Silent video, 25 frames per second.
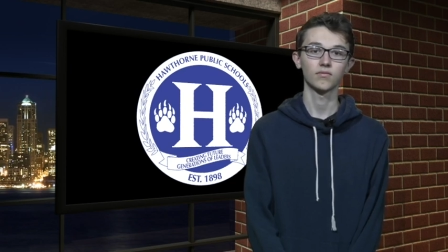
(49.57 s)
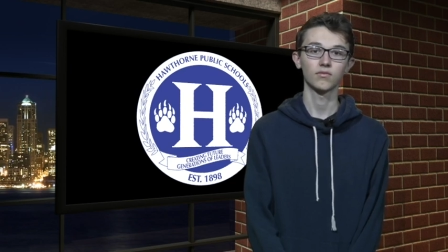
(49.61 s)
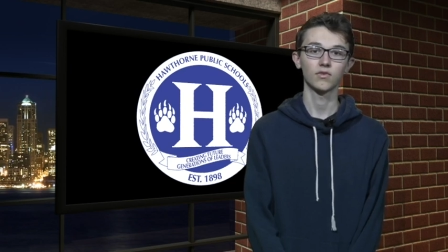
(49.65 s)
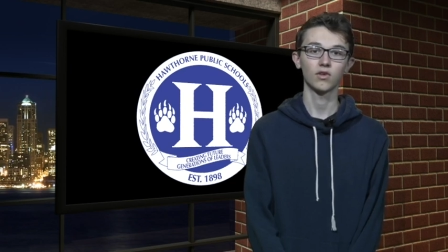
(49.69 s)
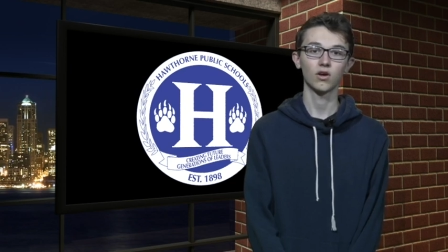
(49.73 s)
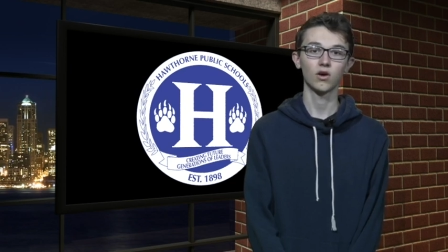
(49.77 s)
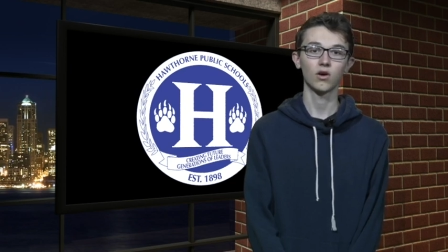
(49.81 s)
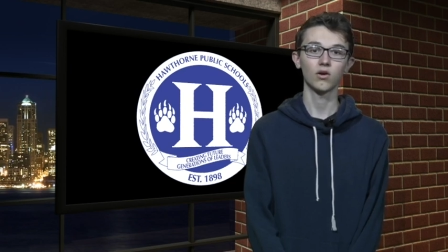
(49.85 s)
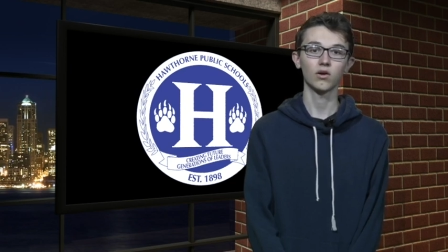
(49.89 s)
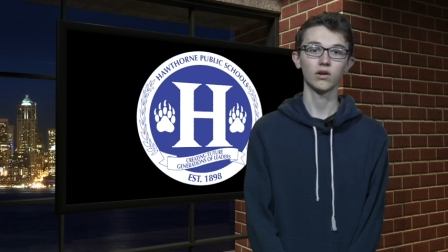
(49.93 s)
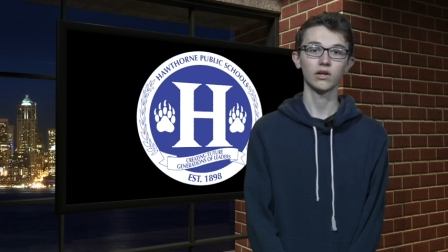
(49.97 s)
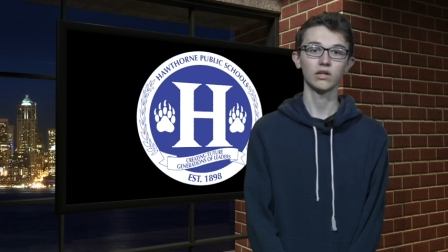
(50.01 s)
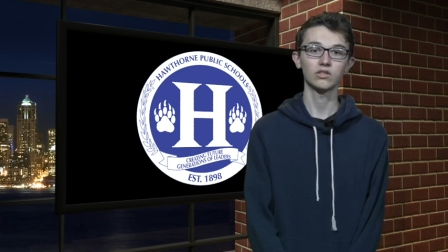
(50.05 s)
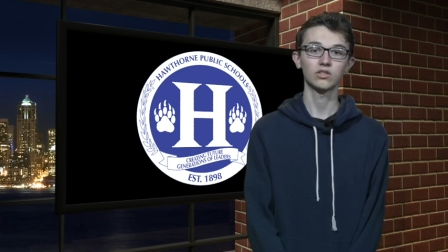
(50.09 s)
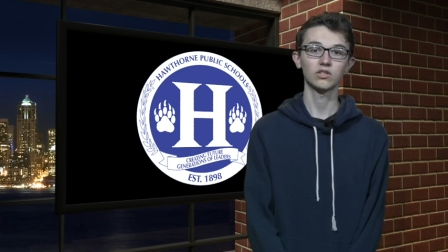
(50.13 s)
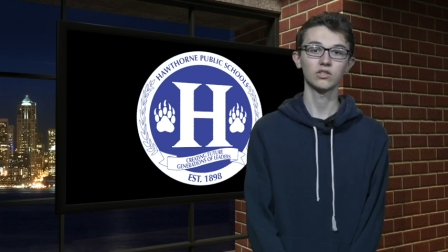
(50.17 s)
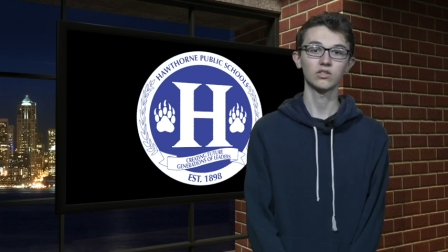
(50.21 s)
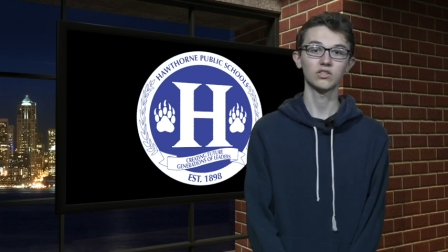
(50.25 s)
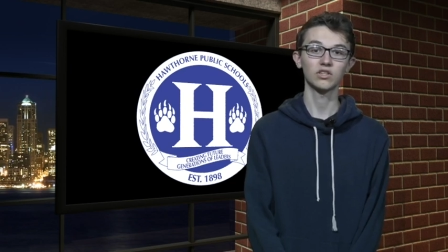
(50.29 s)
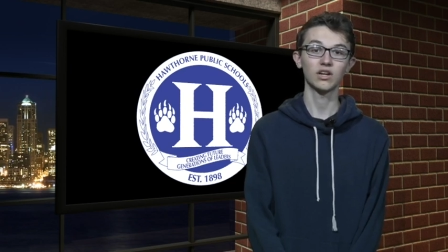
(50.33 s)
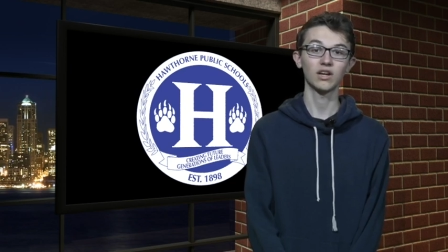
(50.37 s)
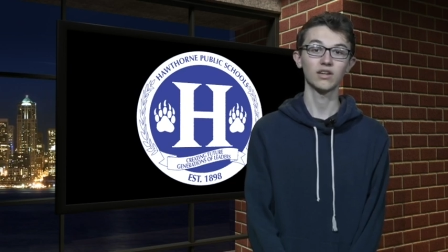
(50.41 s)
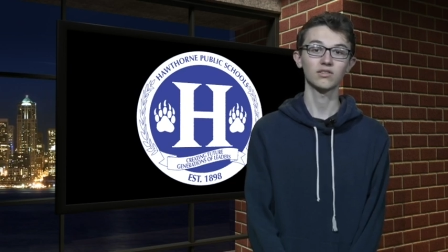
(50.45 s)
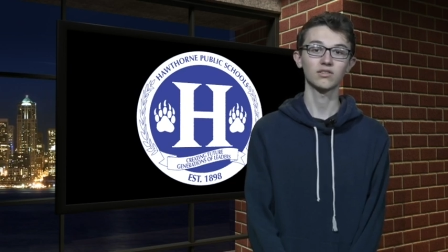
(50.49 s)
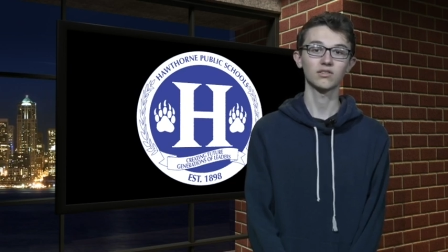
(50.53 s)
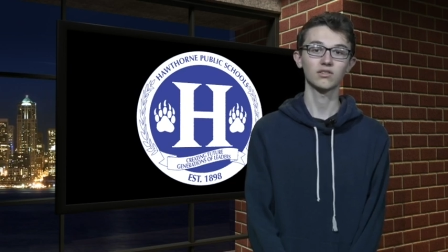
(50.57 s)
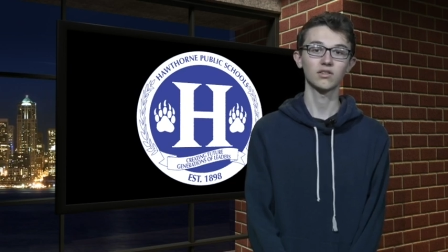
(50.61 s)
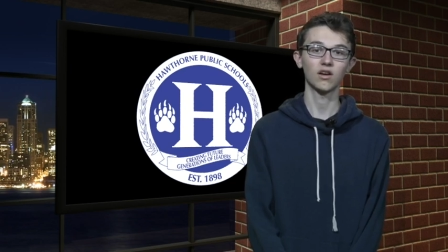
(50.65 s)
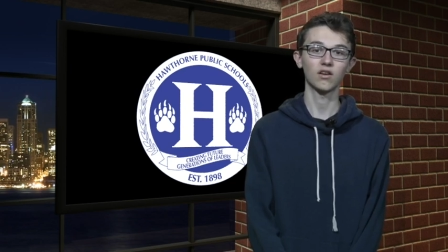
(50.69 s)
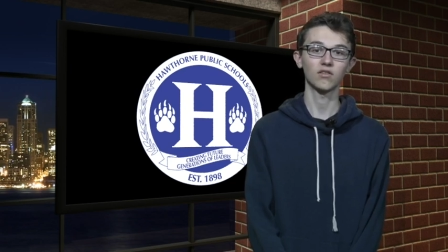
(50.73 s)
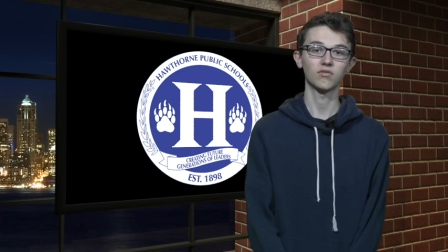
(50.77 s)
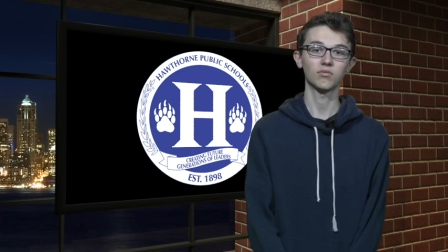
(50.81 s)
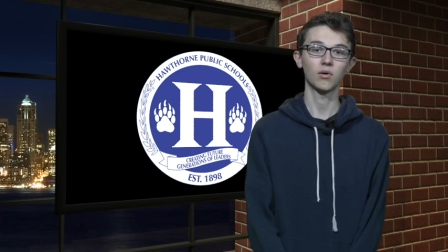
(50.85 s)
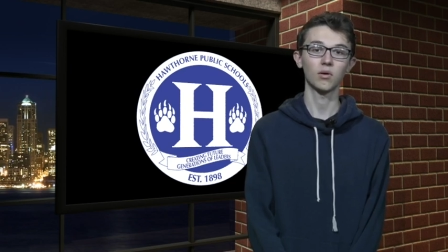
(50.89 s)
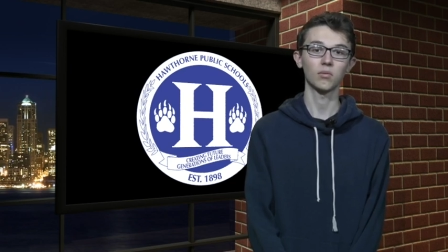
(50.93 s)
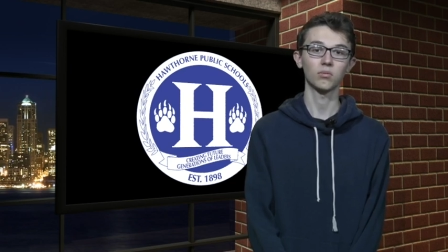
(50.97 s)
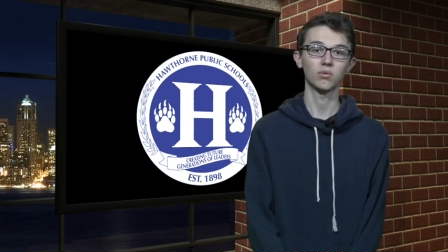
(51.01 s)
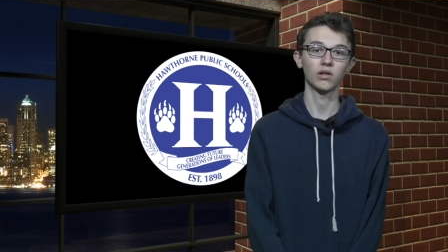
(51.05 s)
All HHS
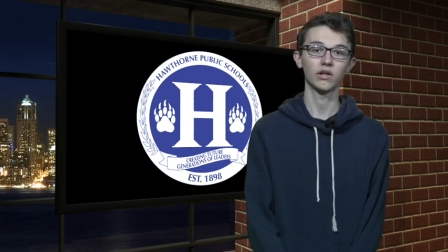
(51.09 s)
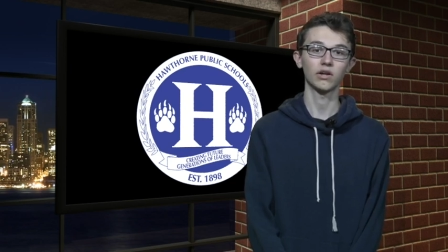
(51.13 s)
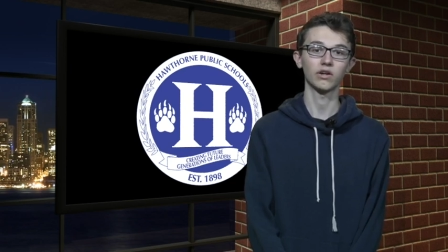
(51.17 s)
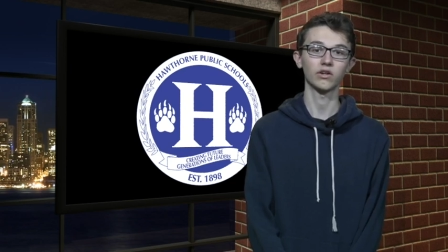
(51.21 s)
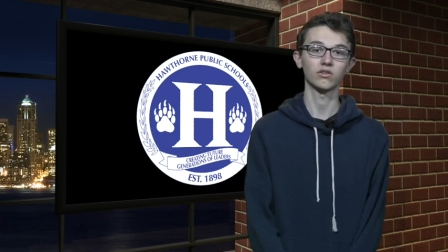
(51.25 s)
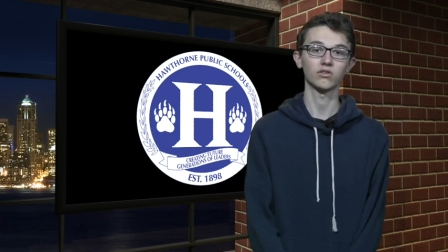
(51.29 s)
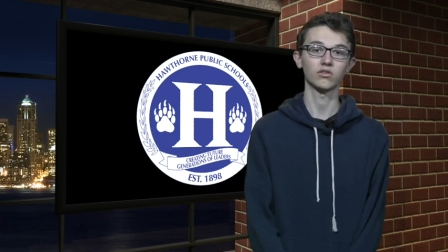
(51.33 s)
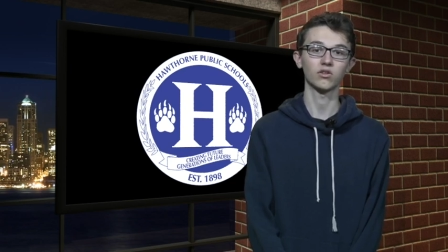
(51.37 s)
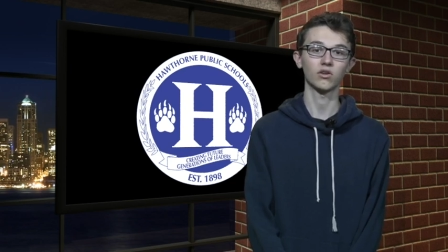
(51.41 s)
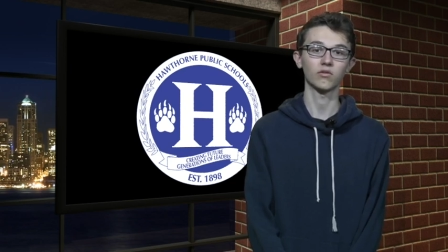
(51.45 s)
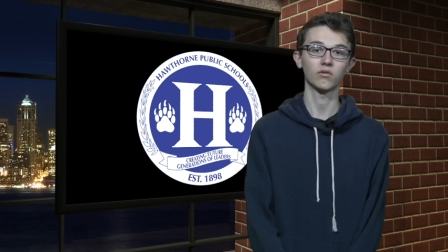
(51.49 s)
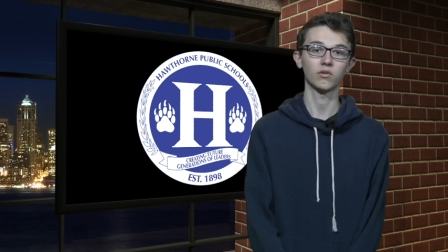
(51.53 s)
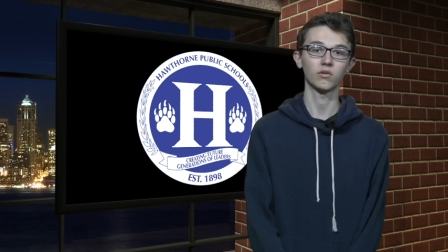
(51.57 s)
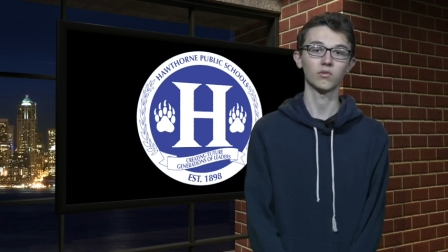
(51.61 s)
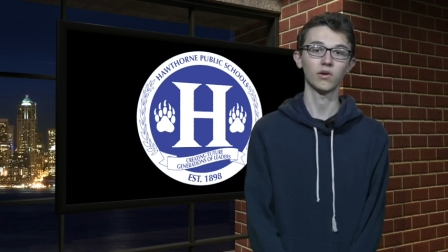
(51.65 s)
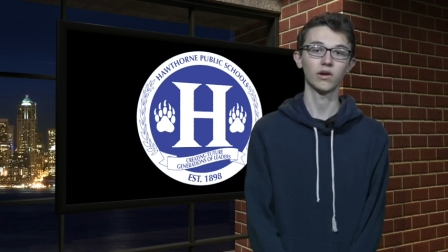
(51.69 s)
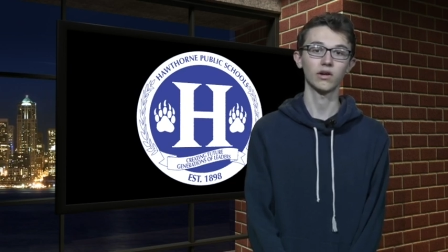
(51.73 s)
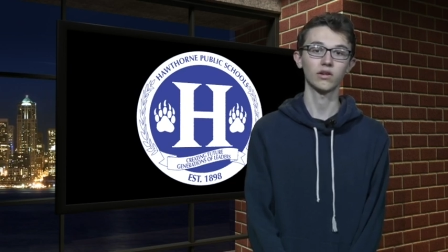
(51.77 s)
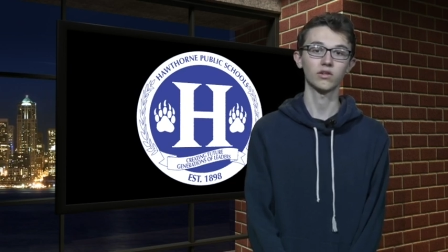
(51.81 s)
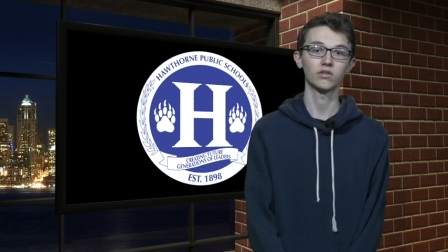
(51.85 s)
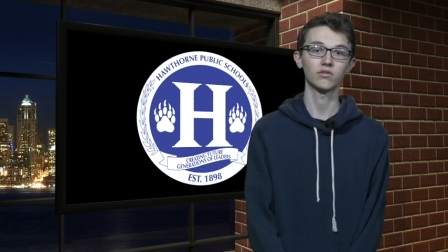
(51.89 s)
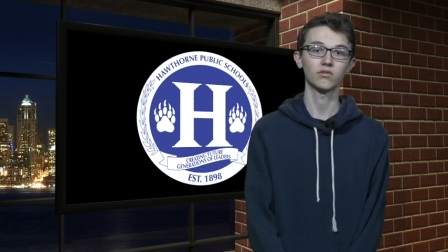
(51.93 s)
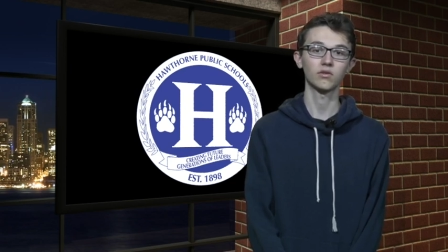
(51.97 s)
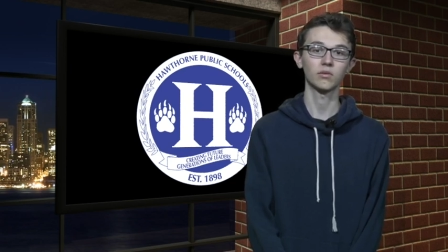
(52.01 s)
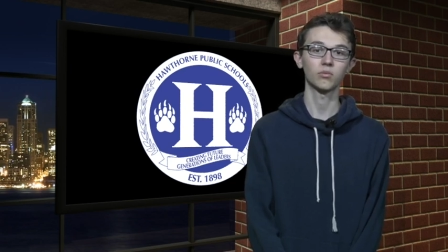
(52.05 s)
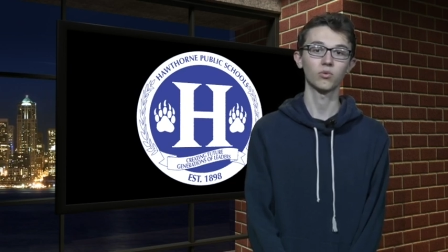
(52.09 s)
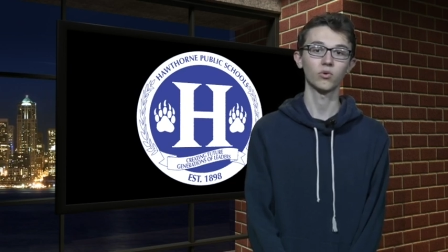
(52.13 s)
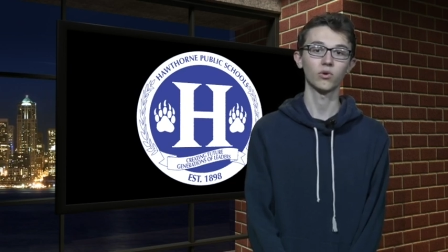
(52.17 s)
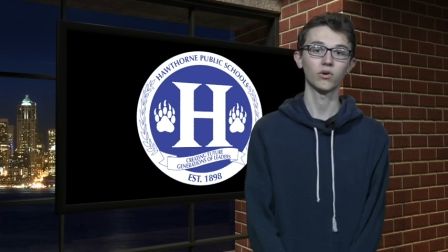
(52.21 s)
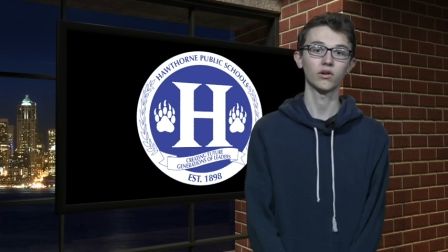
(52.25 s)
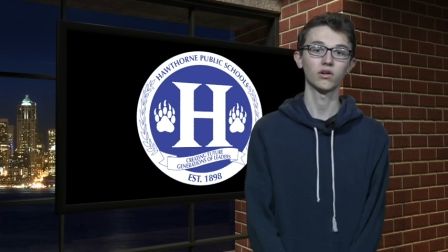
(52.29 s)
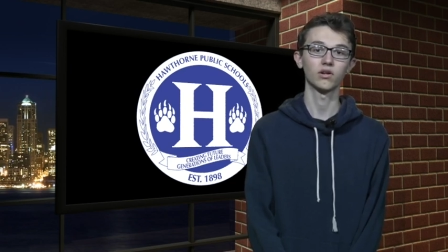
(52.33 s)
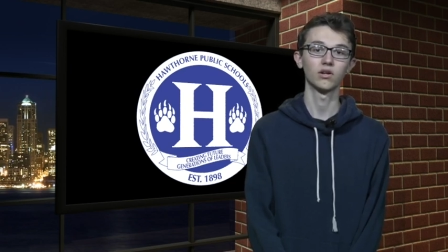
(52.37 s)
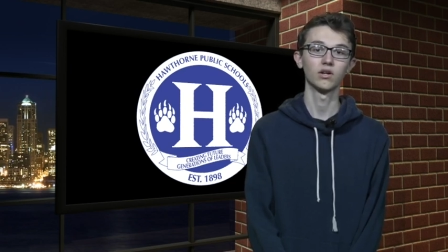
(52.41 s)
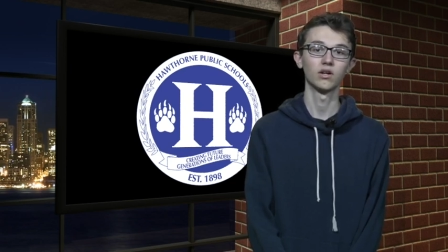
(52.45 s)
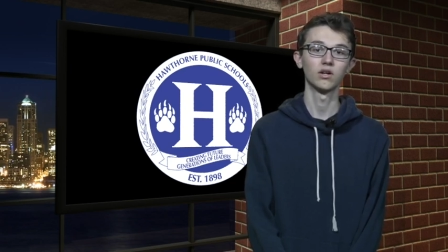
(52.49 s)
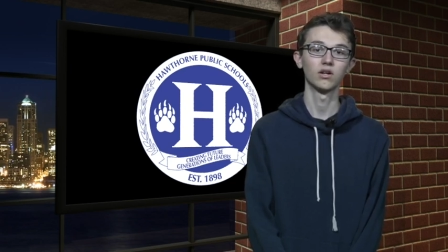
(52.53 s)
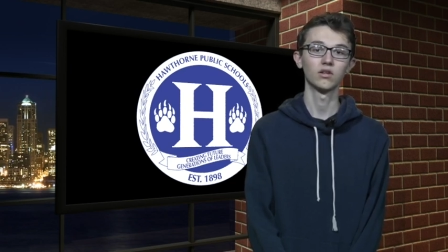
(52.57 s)
softball players are required to
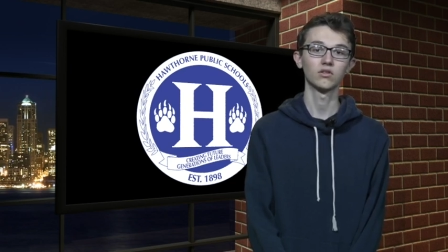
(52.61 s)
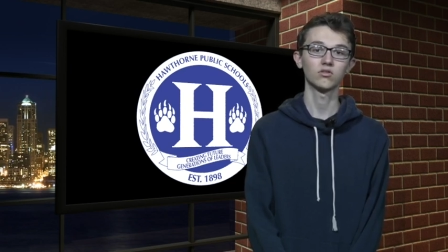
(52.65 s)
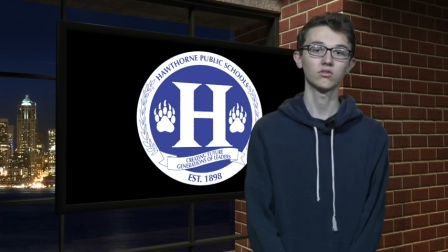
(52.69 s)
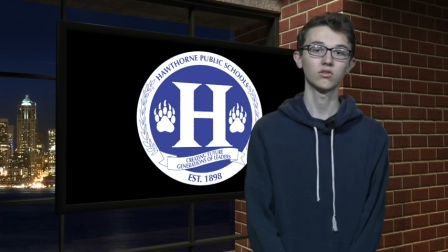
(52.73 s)
report